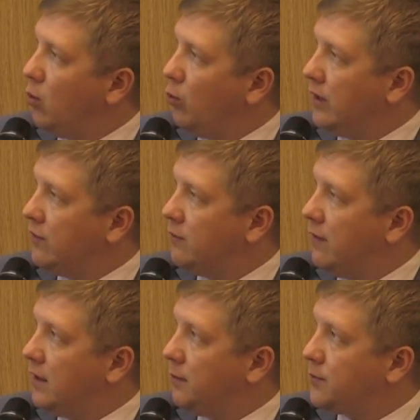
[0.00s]
we have
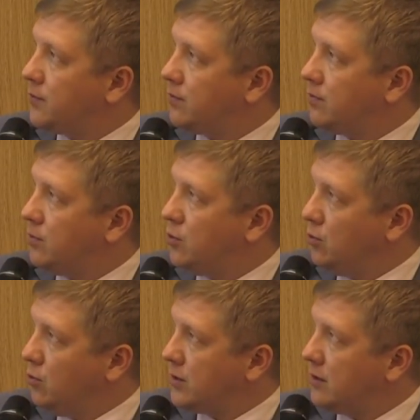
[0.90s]
developed
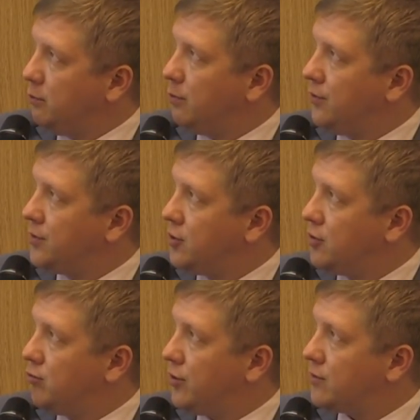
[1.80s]
two simple
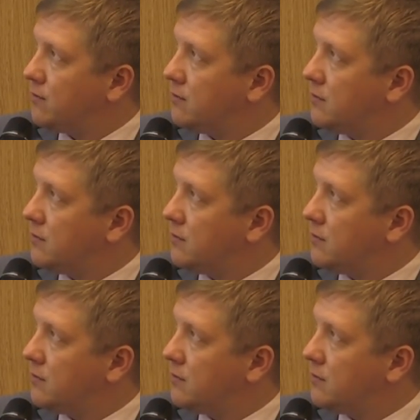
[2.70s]
decision trees.